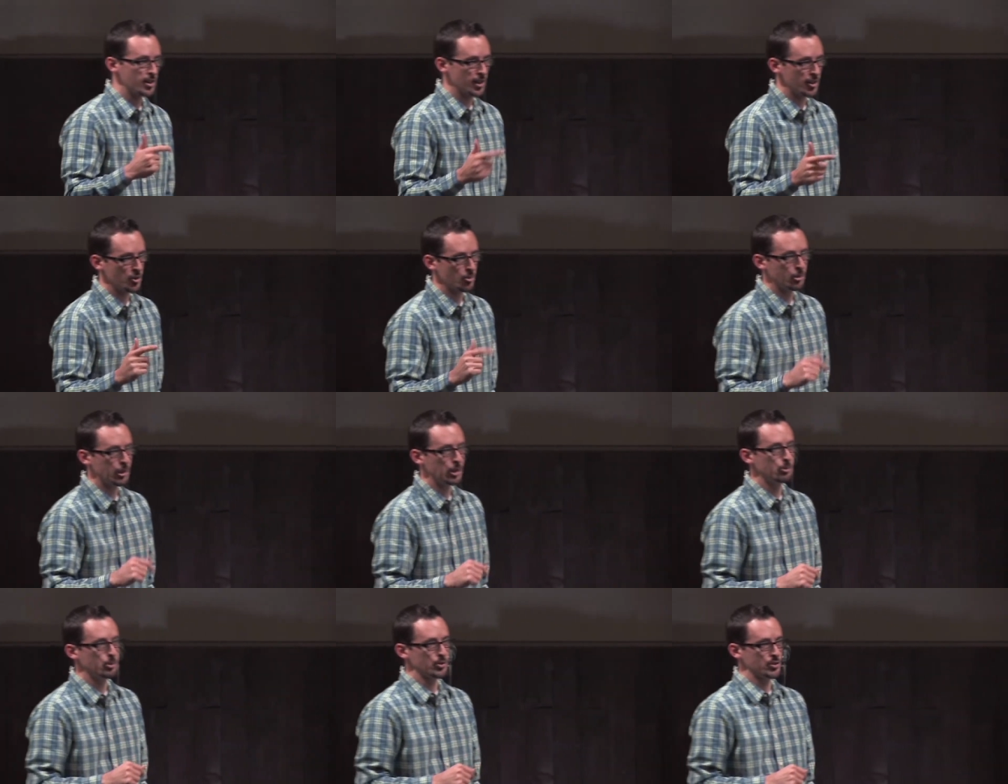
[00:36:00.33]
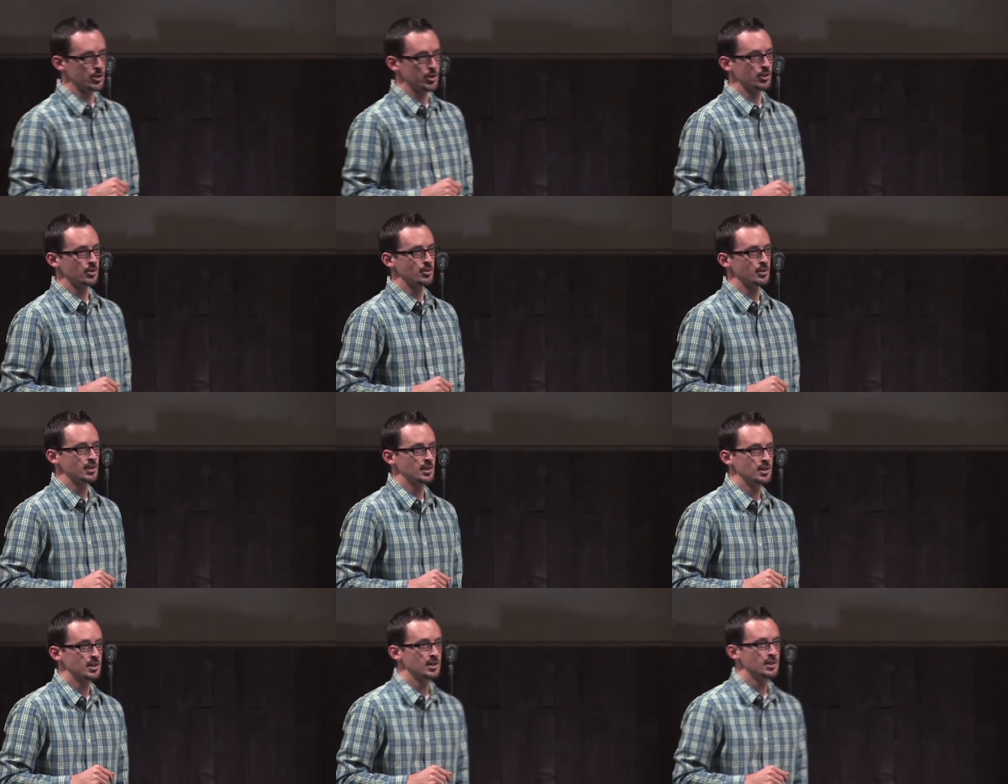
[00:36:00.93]
in other people too.
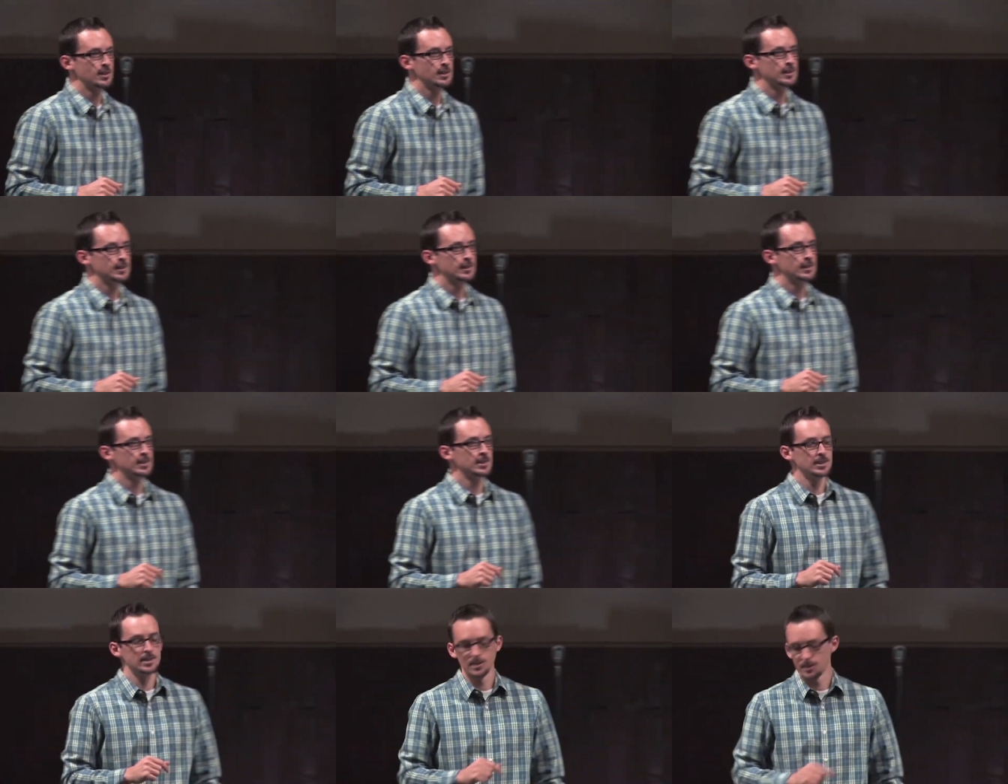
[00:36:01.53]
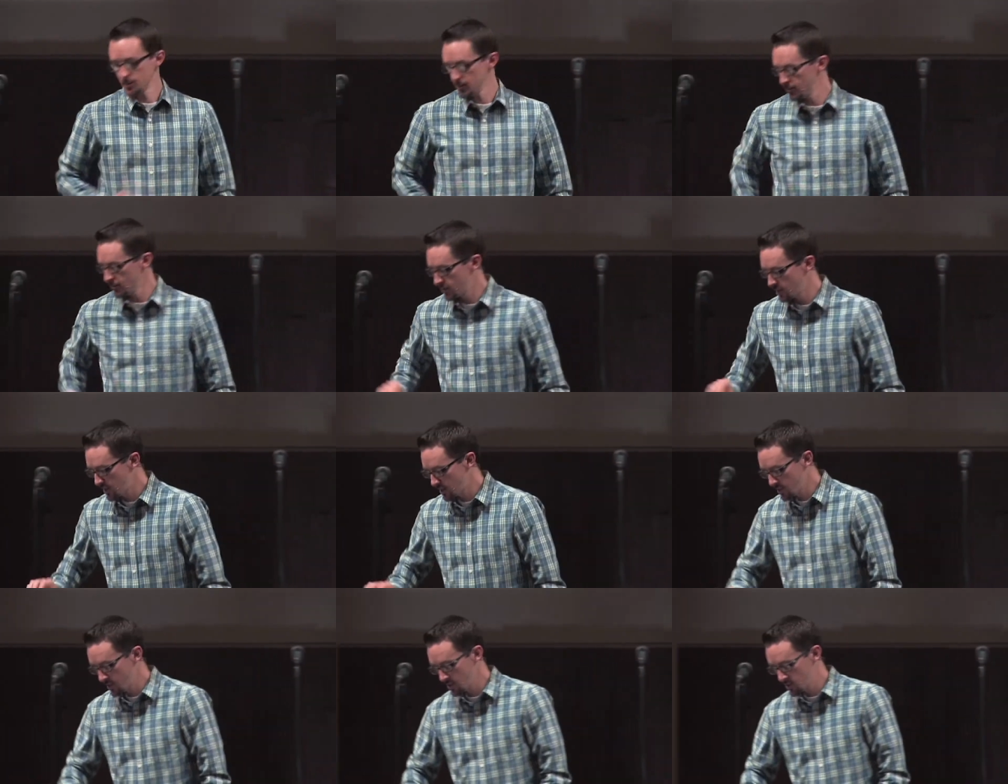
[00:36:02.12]

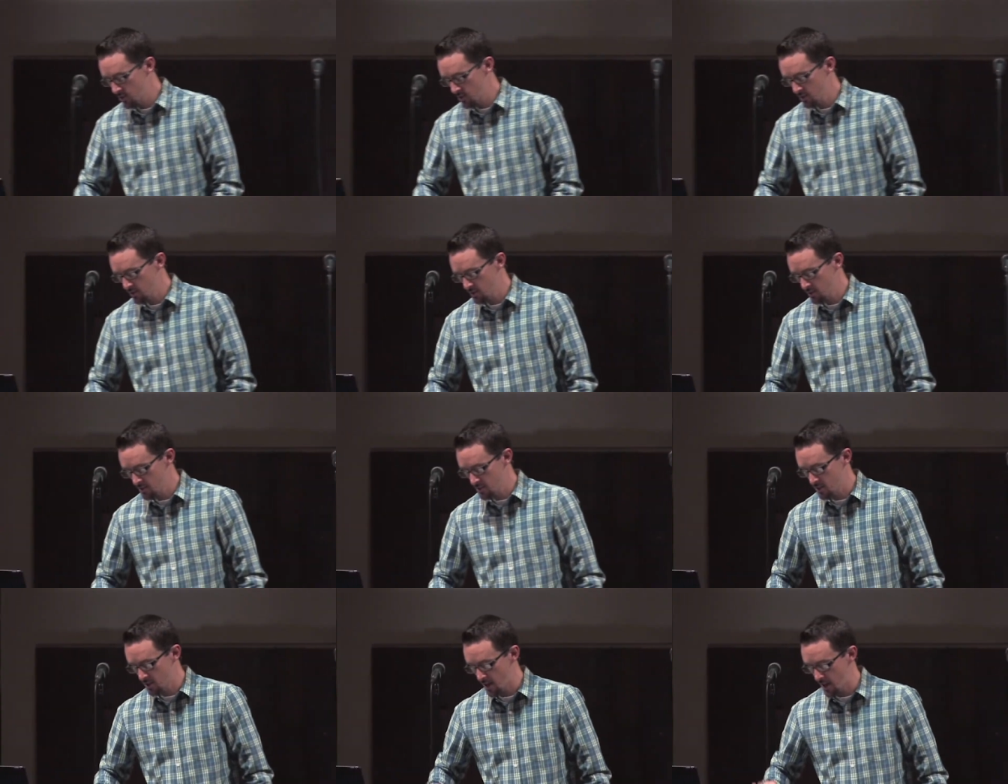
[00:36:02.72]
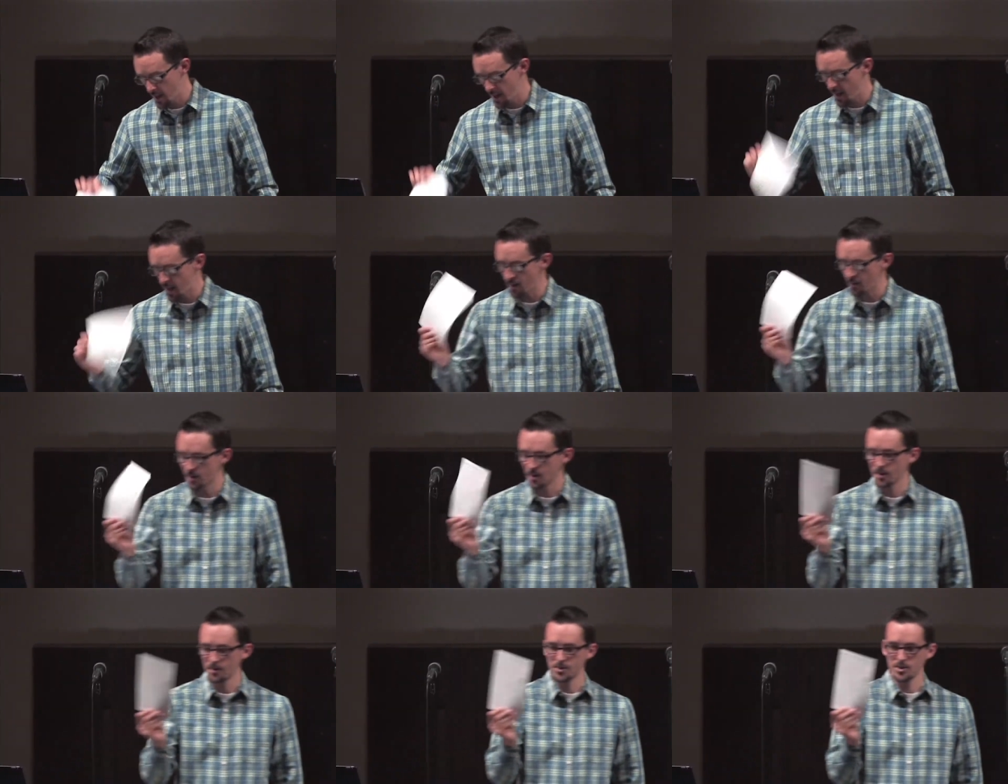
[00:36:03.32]
Take this, this guy
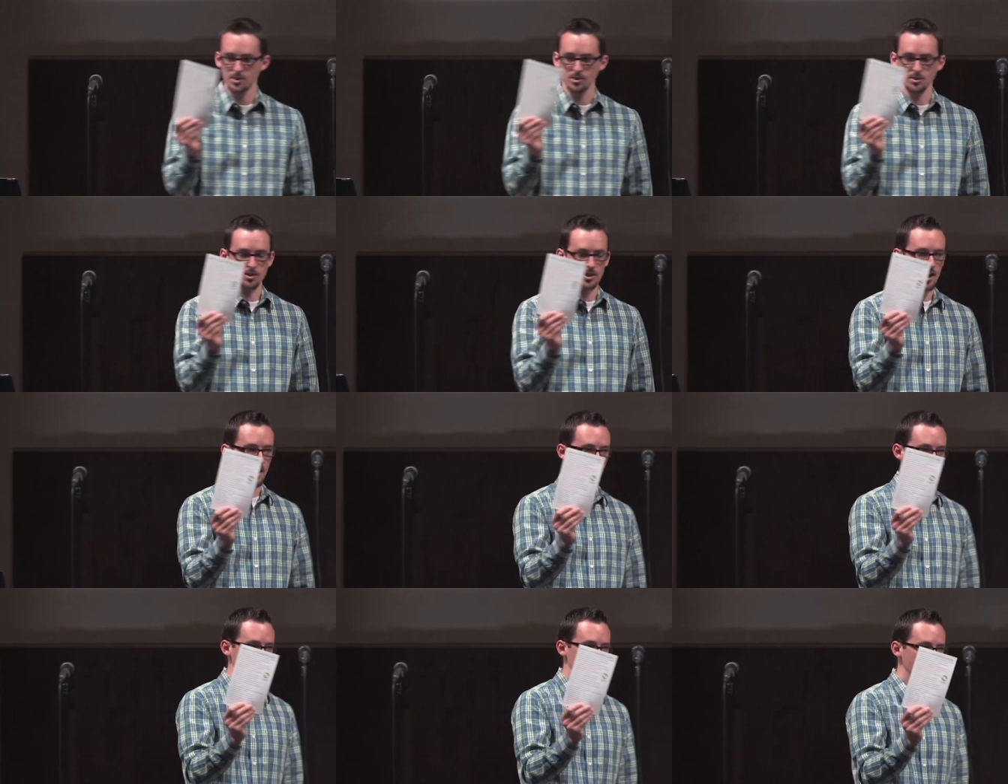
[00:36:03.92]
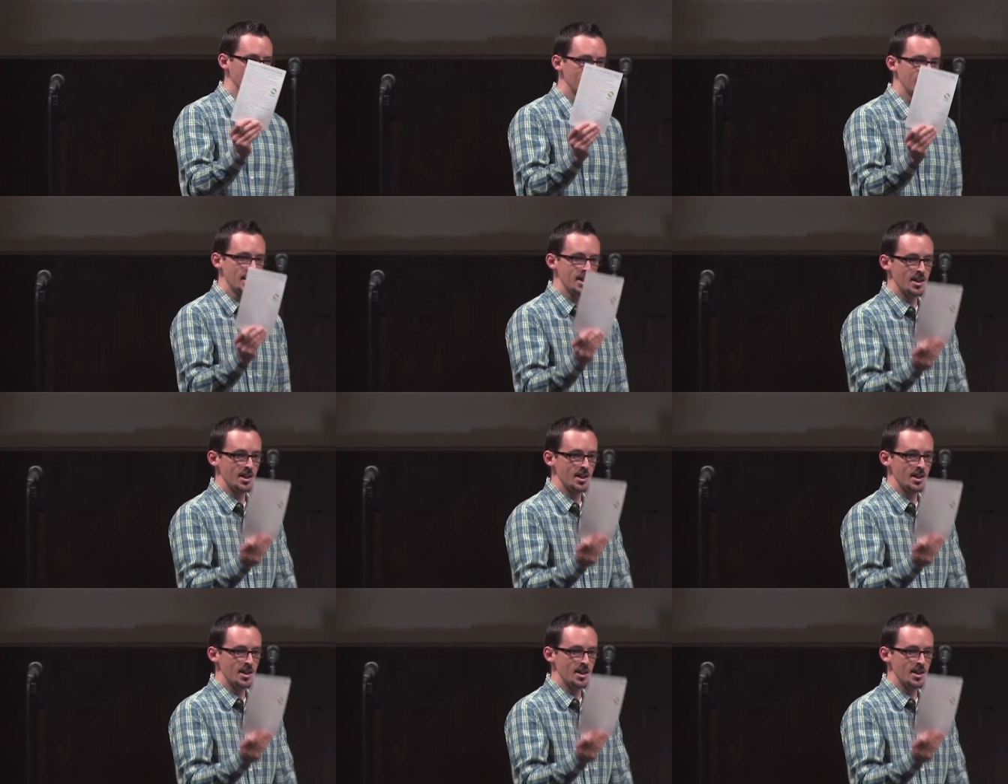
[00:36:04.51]
out here, this little calendar.